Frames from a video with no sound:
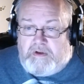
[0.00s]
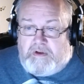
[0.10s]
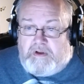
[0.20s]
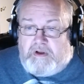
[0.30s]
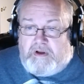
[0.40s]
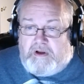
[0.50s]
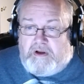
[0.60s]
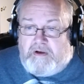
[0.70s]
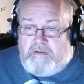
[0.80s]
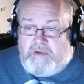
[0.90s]

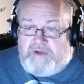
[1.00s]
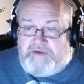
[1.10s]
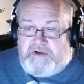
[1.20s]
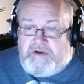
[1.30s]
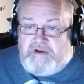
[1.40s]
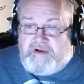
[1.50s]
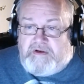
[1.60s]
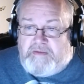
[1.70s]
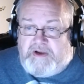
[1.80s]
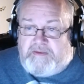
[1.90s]

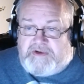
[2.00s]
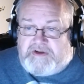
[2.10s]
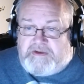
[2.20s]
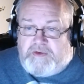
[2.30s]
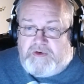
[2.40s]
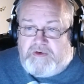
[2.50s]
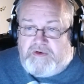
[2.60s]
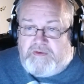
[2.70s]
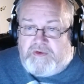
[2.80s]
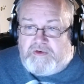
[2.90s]
Multi-map texture
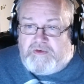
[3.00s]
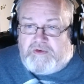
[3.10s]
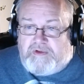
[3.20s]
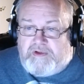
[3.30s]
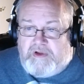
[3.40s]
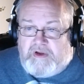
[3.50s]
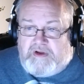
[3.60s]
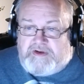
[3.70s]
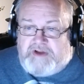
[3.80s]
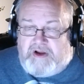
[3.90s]
mode, work with
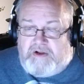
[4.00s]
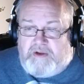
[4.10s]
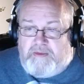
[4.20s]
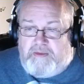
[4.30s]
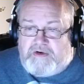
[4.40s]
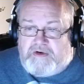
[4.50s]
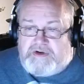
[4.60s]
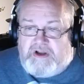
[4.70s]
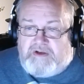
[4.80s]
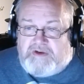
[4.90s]
tile or broken
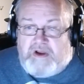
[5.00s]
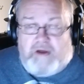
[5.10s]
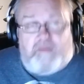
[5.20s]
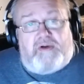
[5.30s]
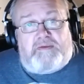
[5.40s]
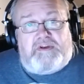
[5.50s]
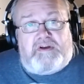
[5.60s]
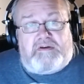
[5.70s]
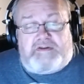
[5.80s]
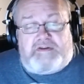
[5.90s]
tiles? Probably
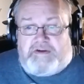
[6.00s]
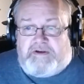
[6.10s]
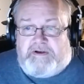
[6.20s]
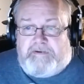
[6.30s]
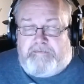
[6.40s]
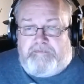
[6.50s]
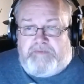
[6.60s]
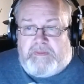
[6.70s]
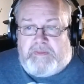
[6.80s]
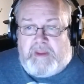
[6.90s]
not,
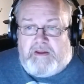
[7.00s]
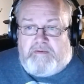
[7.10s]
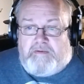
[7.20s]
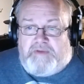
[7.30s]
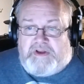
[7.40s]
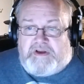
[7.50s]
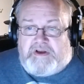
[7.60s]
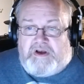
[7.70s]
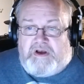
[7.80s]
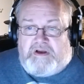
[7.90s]

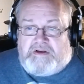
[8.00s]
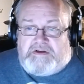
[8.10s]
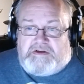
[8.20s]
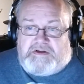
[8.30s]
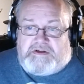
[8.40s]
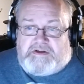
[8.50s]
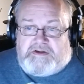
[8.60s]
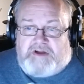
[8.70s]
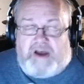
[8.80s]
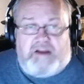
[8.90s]
because
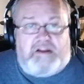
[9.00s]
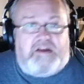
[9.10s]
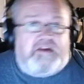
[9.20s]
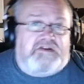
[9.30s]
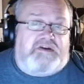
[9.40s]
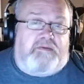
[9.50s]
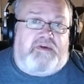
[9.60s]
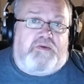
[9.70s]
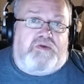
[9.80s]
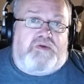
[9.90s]
tiling is
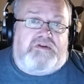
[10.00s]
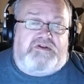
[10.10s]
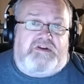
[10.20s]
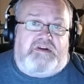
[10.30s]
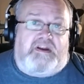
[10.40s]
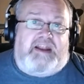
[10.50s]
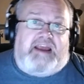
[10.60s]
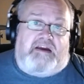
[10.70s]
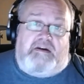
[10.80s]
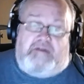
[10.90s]
something we're considering, and
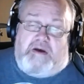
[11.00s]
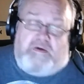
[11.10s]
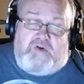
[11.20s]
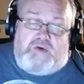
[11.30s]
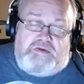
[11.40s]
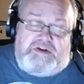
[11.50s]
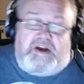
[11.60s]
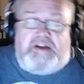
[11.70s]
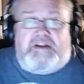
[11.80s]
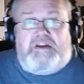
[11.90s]
our own
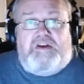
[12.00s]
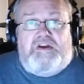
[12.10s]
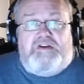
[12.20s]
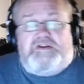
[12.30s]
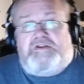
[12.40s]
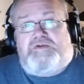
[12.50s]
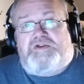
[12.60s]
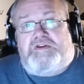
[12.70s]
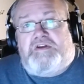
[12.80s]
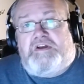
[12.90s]
tiling
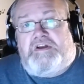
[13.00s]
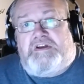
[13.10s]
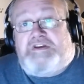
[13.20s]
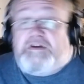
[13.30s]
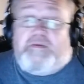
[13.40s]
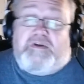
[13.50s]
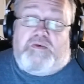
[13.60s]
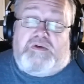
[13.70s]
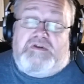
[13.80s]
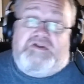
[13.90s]
solution is something
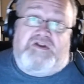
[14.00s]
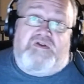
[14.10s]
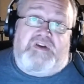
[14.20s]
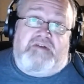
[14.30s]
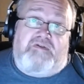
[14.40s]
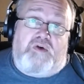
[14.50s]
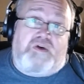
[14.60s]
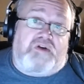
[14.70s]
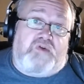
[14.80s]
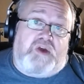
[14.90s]
we're considering for
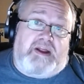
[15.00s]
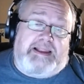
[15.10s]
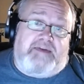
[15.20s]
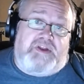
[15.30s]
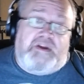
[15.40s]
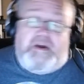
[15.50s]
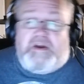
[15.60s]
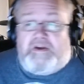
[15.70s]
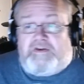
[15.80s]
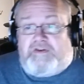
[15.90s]
Corona 11.
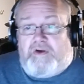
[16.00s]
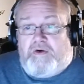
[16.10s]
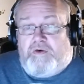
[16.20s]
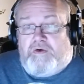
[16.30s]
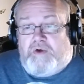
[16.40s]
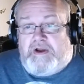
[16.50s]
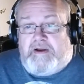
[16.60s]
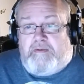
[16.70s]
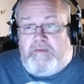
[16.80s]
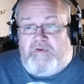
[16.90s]
So
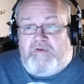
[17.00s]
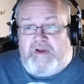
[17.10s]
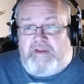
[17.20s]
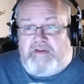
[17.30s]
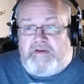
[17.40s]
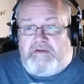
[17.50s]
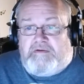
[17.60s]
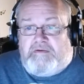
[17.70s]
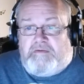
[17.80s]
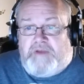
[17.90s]
rather
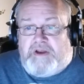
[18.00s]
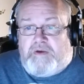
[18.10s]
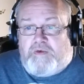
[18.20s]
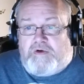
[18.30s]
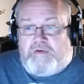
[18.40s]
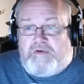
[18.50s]
than make it work with